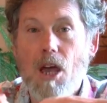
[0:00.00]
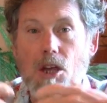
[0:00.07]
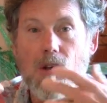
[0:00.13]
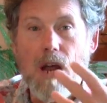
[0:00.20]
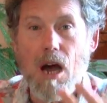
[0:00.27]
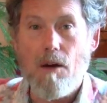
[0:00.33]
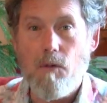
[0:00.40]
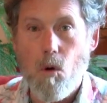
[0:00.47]
you
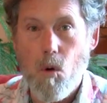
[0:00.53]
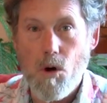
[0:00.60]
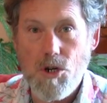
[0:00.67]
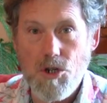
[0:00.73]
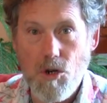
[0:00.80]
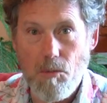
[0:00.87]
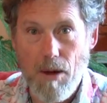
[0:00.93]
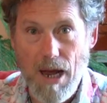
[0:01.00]
now have a
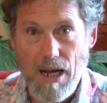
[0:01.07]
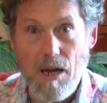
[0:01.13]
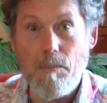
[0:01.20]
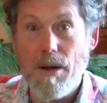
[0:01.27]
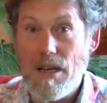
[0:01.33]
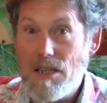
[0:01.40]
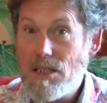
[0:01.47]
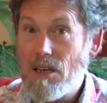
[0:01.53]
horseshoe magnet,
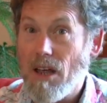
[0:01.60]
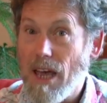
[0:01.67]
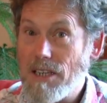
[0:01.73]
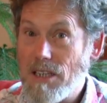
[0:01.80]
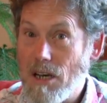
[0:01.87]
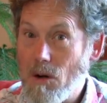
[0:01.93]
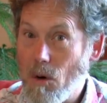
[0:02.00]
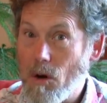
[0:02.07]
but it still
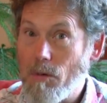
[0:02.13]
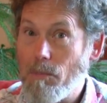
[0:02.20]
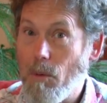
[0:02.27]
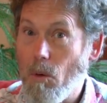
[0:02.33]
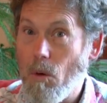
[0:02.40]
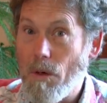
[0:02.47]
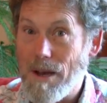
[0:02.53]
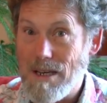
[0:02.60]
has a north
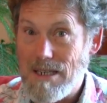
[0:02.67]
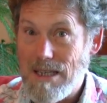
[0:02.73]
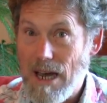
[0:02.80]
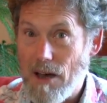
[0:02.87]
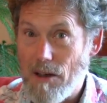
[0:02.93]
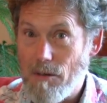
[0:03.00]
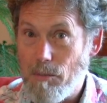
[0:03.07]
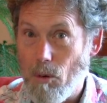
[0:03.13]
pole and a
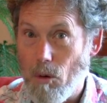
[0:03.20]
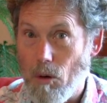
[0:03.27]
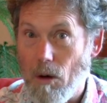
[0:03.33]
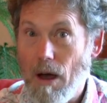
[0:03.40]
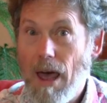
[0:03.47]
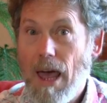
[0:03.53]
south pole.